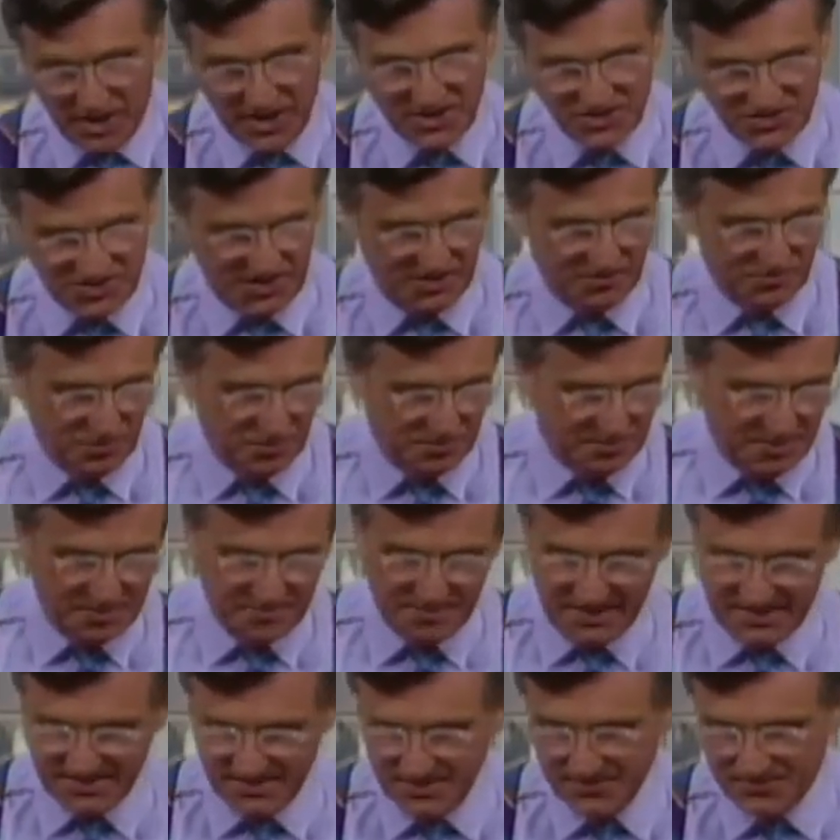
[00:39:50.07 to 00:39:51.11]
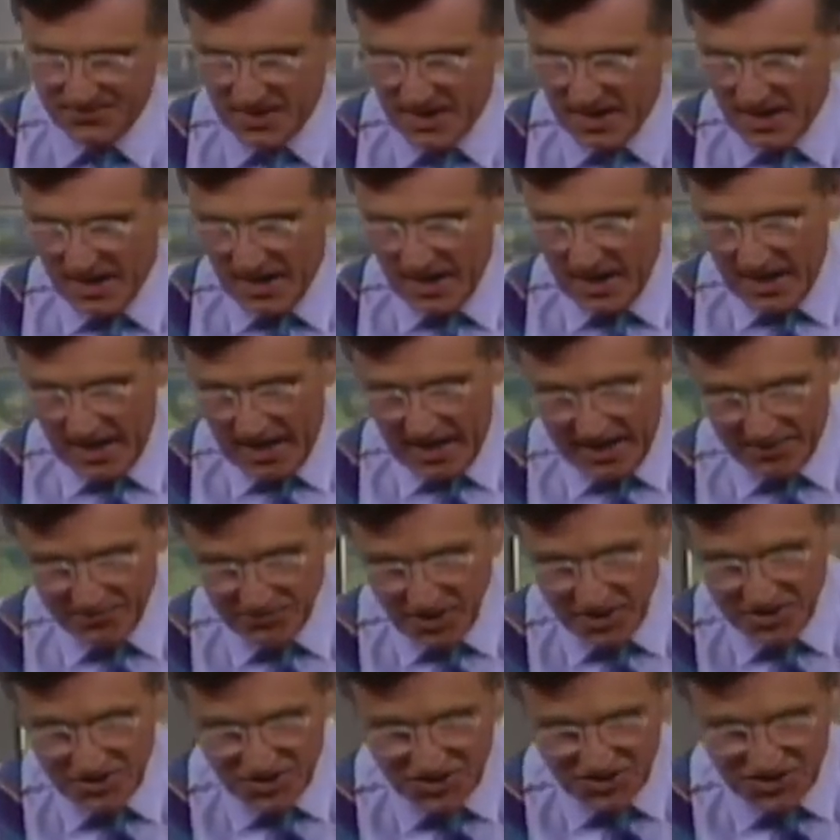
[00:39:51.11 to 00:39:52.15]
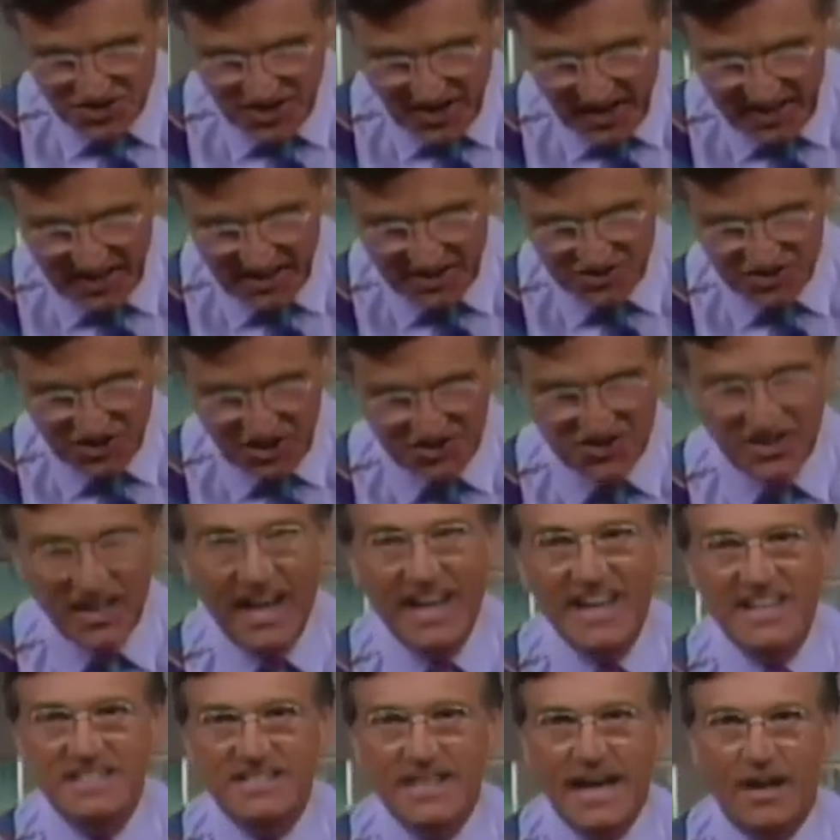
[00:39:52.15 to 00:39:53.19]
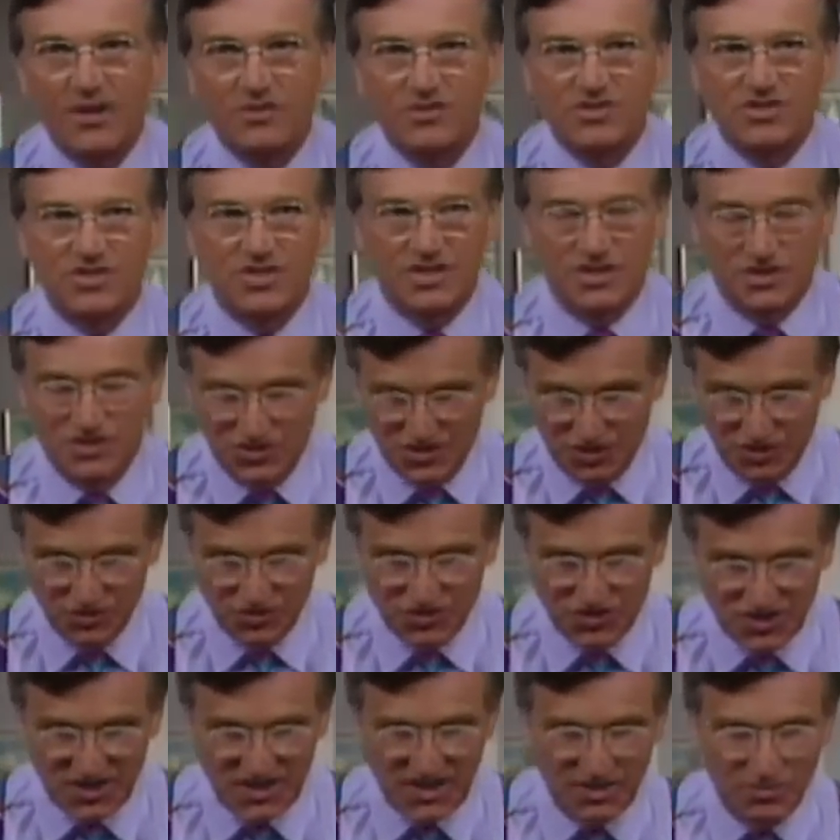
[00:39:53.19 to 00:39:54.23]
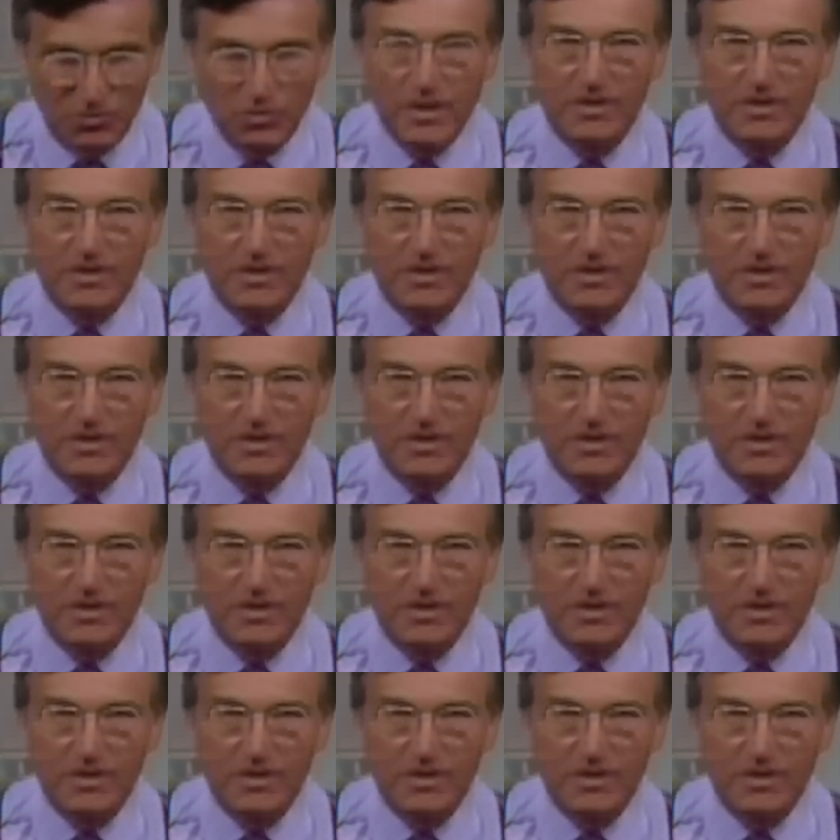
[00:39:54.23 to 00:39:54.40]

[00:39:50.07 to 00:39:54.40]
braise it would be better. I'm going to take just 8 ounces. So you see,